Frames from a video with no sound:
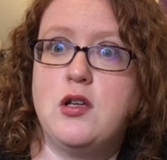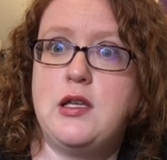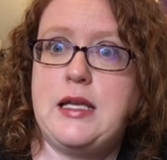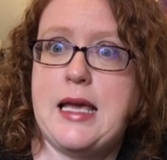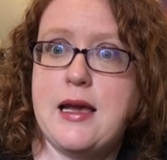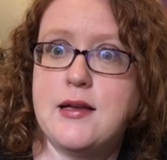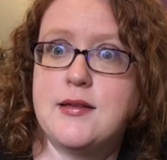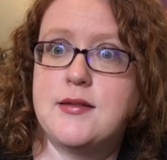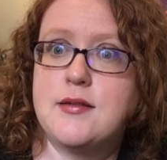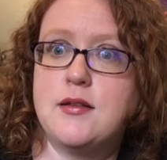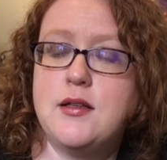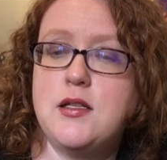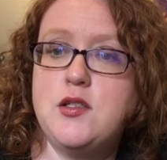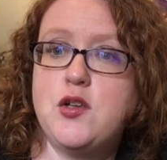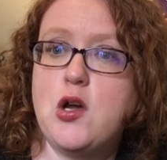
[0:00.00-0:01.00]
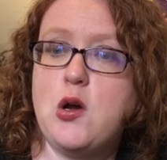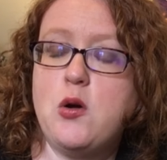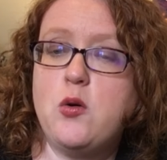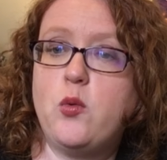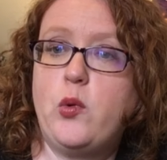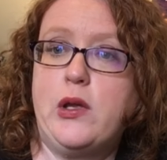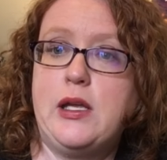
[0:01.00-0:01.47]
Yes, let's
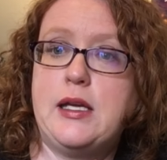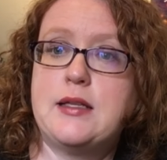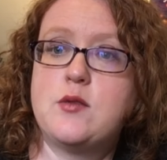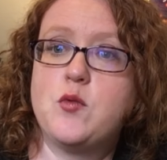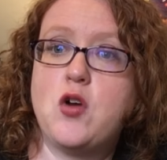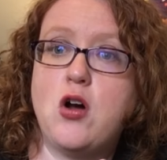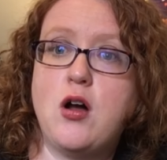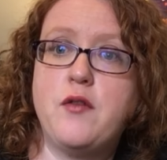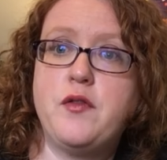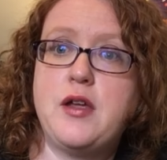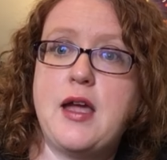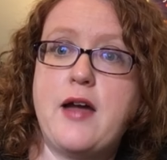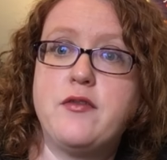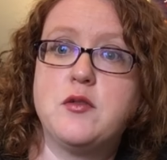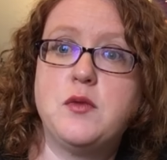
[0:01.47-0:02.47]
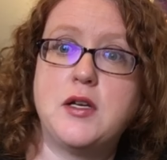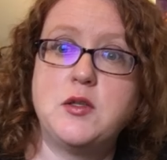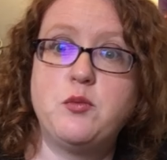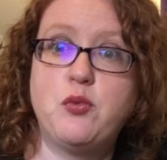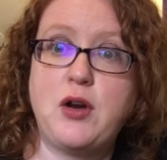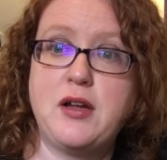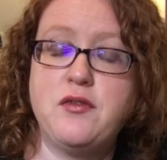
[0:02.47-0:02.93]
go. We can get some coffee, have some nice
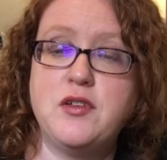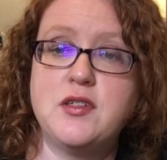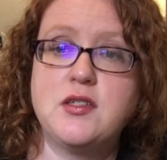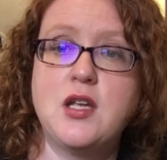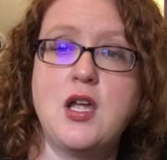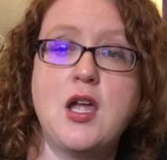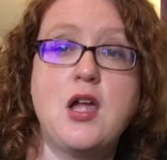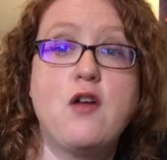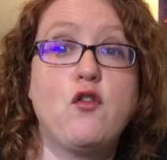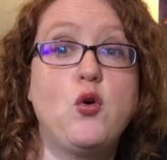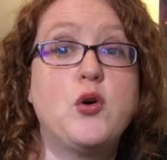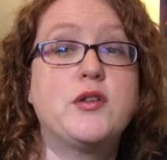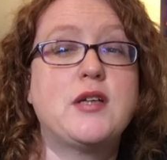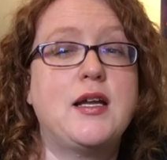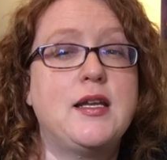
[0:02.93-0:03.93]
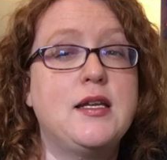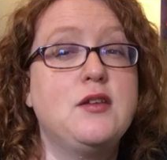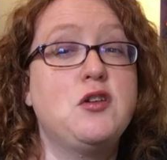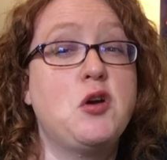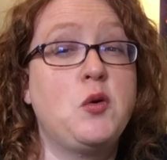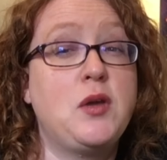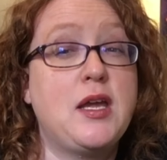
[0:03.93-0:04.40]
breakfast. Of course, I didn't
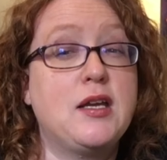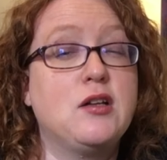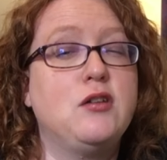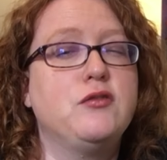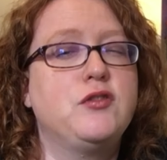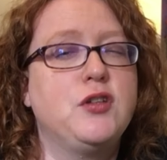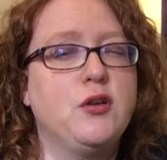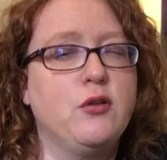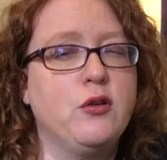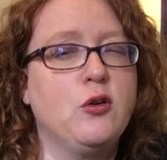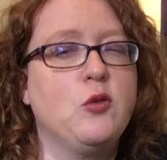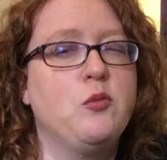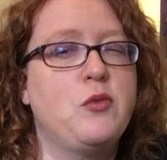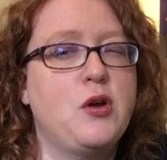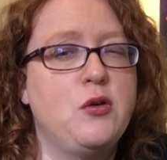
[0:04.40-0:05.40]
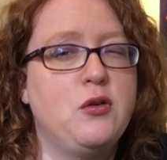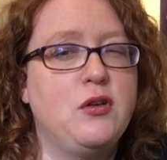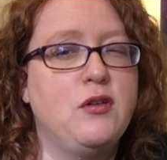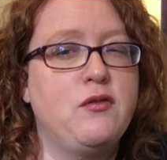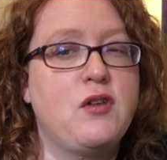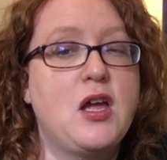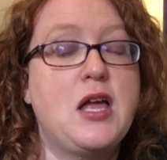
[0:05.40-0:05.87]
know he had an ulterior
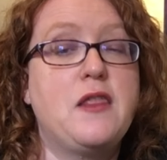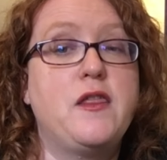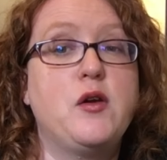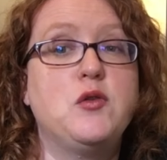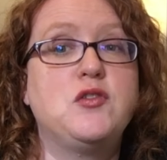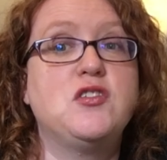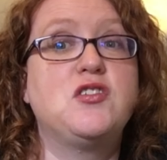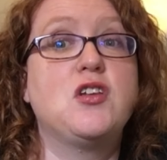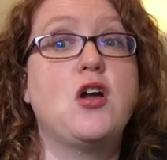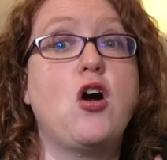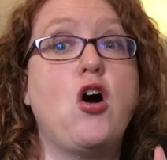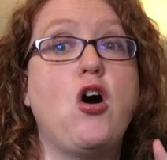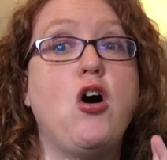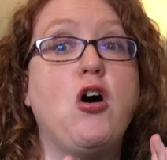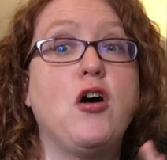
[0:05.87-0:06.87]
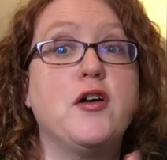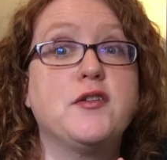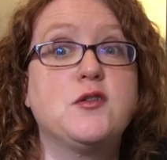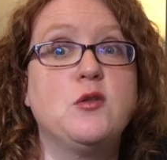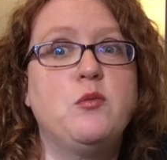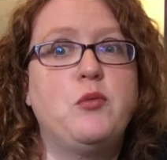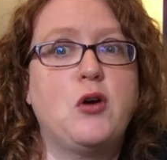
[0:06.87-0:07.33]
motive. There's this
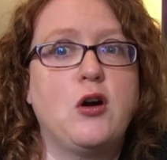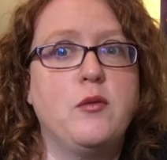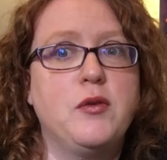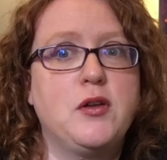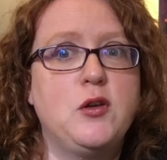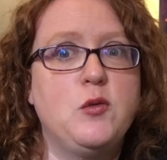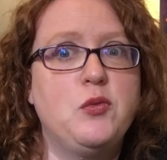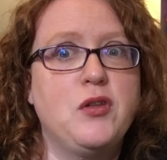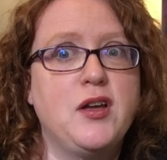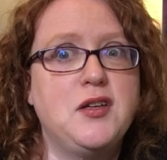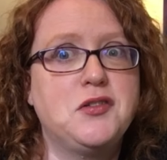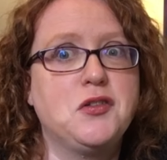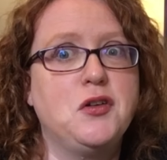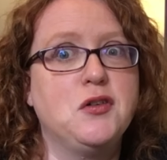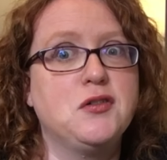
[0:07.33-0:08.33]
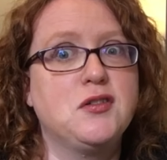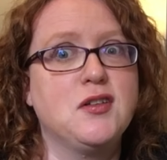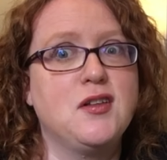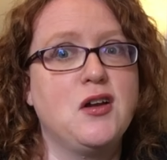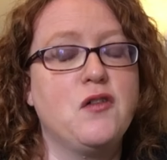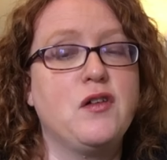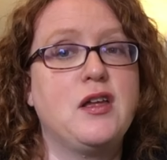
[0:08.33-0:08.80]
awesome barbecue place close to
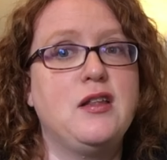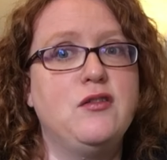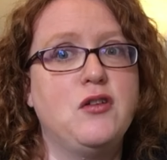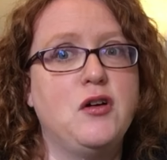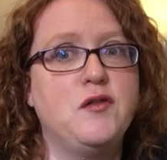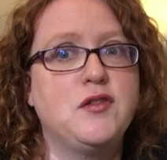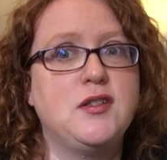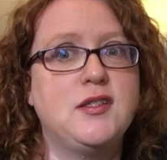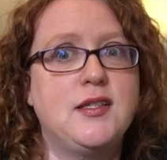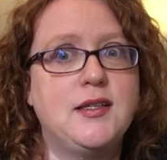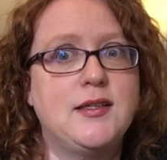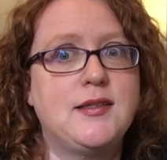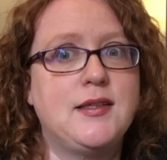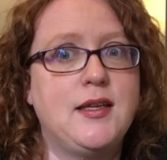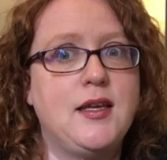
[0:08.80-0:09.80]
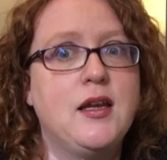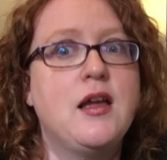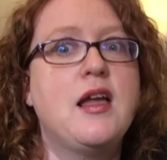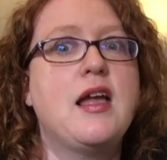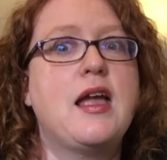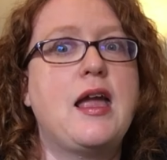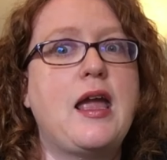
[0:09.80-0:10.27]
there that he loves in Tennessee,
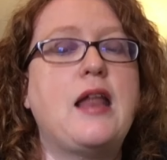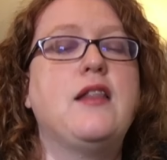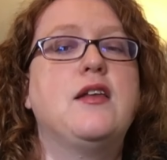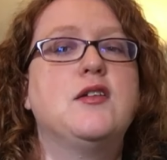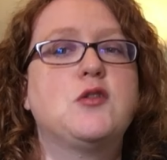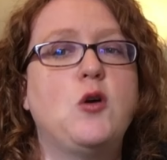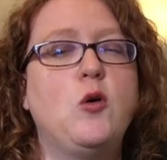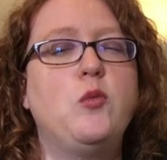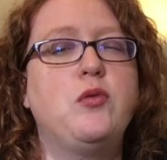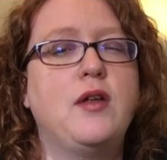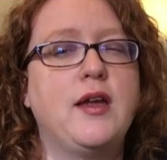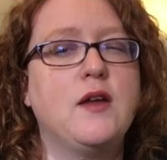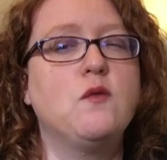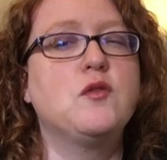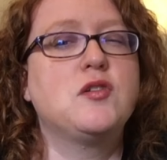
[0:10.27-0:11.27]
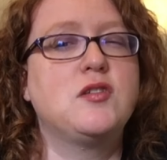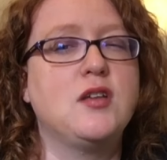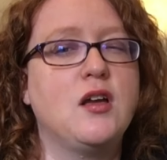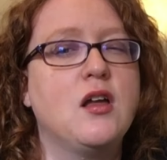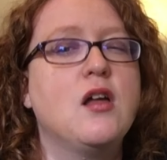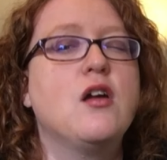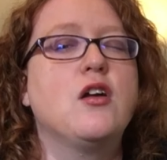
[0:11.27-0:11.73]
and his whole plan was
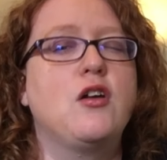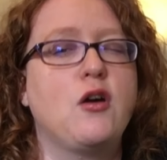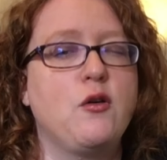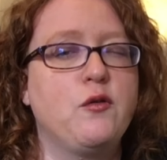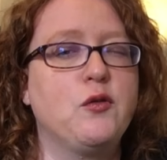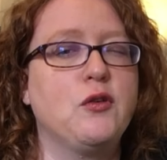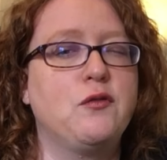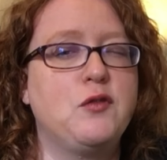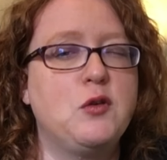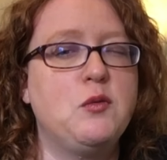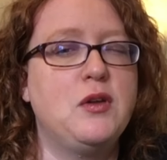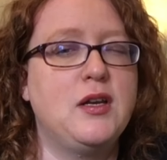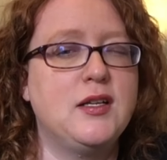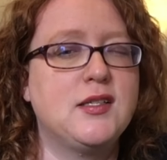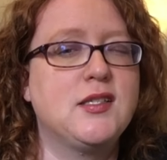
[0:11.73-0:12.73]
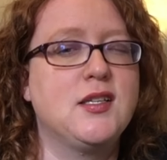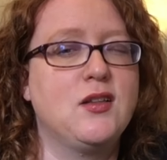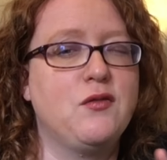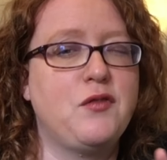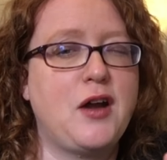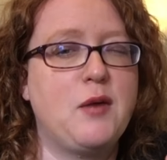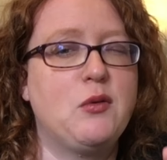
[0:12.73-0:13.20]
to go for a few minutes to the
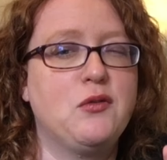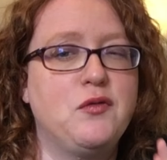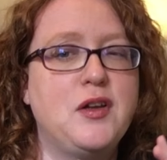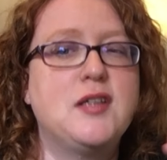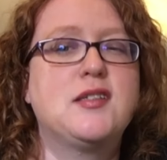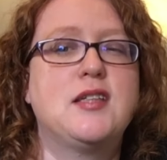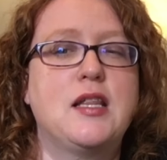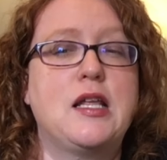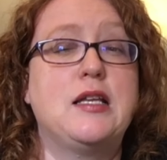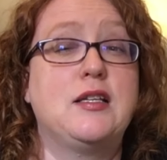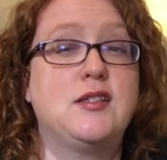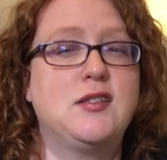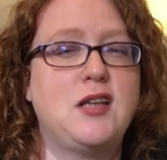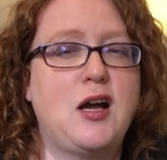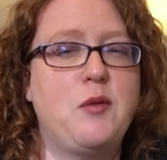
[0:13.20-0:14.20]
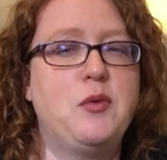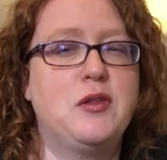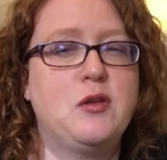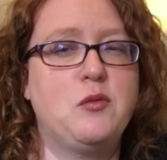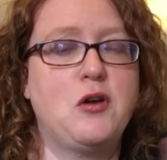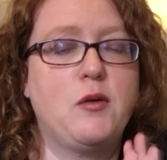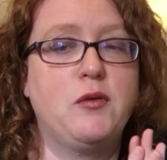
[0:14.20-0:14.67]
Fiber Fest and then stop at
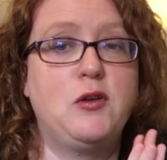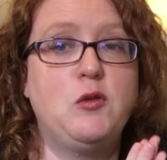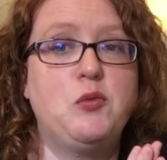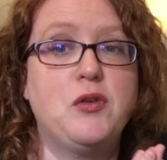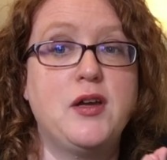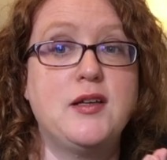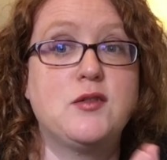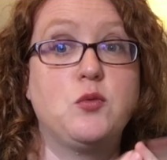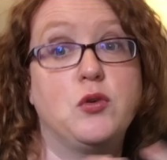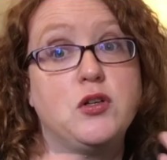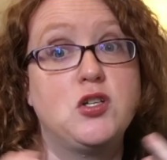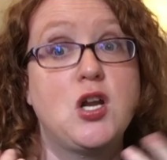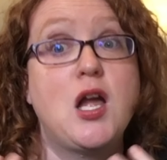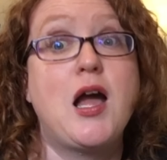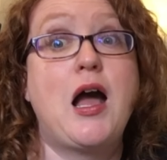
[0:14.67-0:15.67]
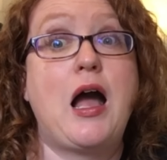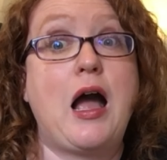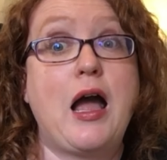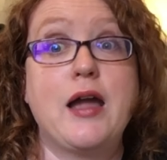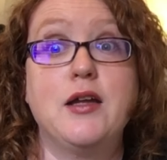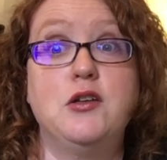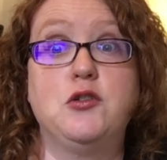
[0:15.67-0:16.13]
the barbecue place, which
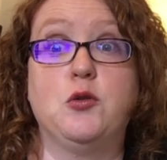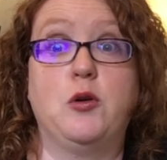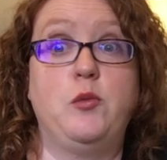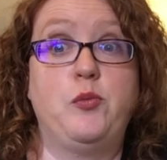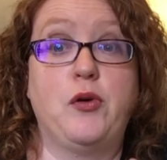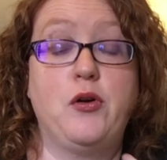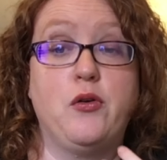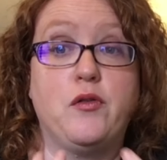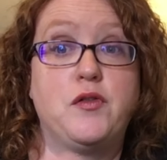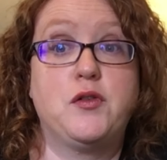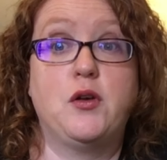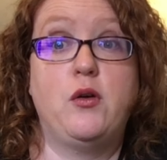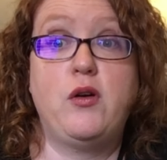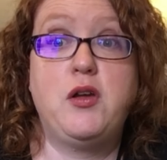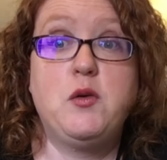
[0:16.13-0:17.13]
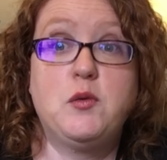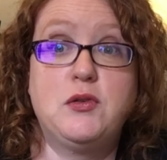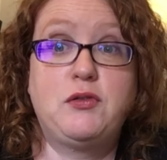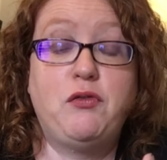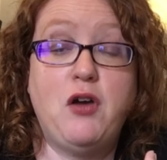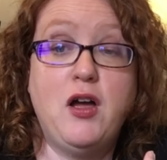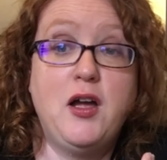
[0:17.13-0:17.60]
I enjoyed both, so it
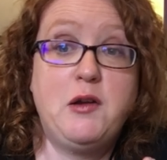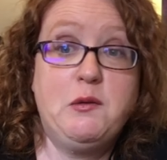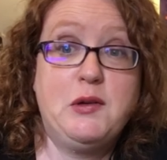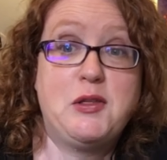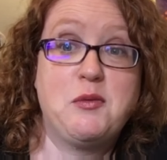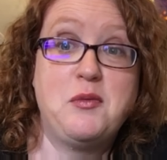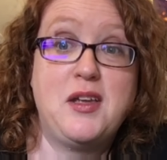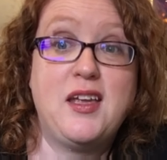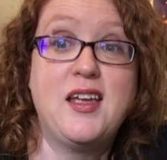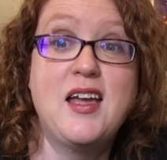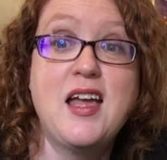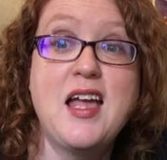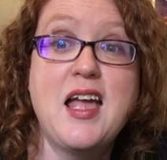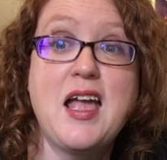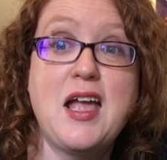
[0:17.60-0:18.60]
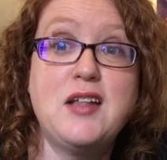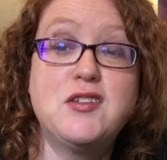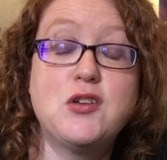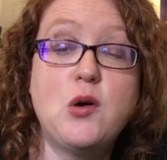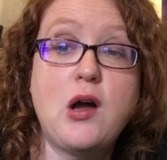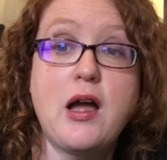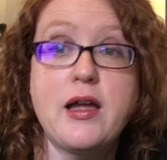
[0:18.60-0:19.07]
was fine with me. And
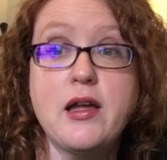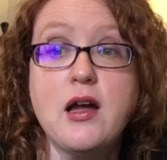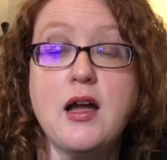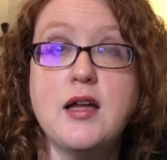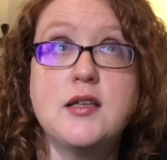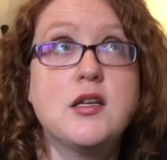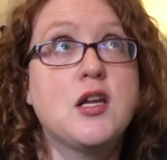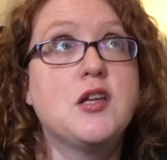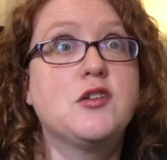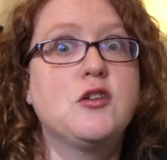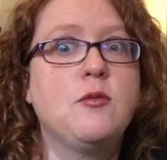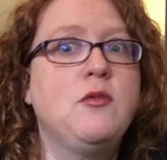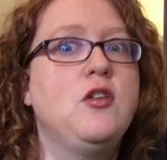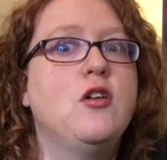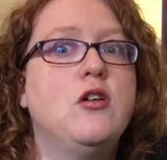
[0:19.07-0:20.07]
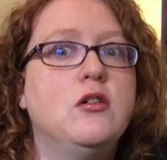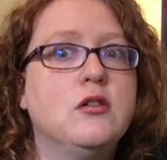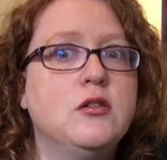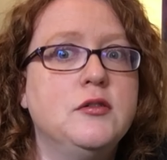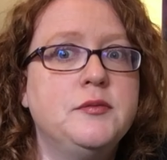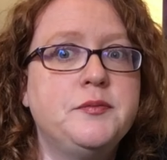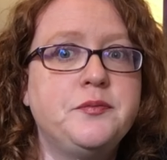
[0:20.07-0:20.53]
so I got some
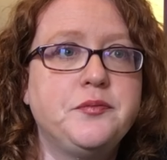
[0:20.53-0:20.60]
yarn.